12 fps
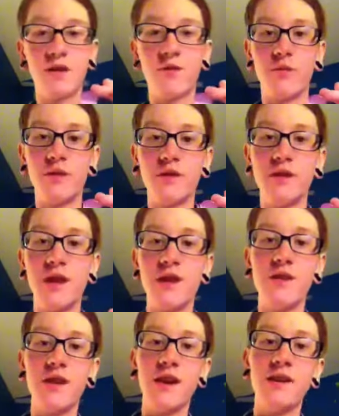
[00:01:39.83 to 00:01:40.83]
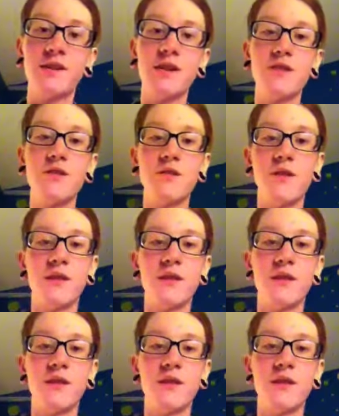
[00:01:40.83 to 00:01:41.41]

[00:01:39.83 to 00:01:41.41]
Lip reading: are ones that you can't see through,